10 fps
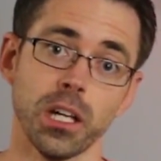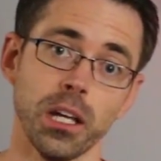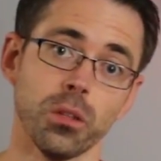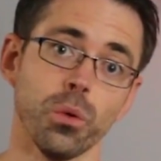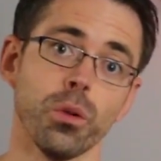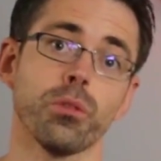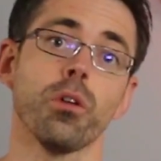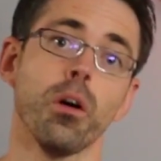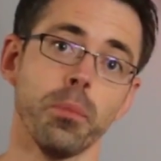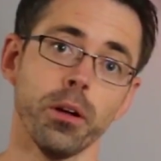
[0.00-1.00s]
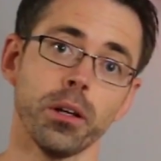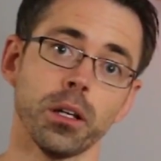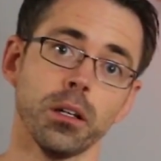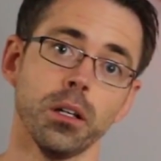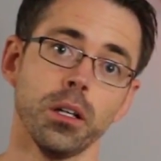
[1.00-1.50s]
and or throwout
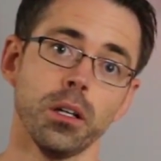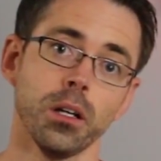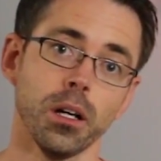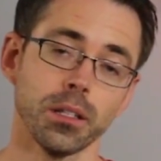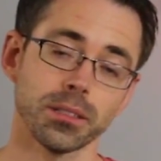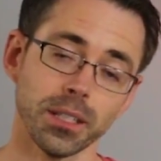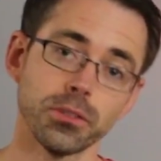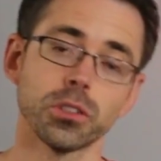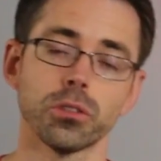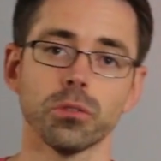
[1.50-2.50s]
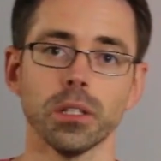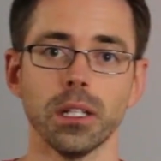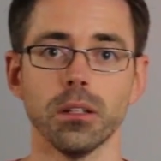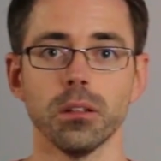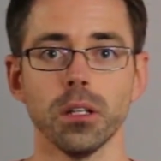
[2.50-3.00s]
bearing slave cylinder
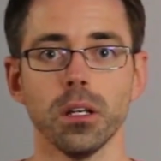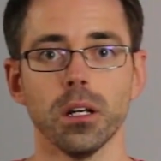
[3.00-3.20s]
related.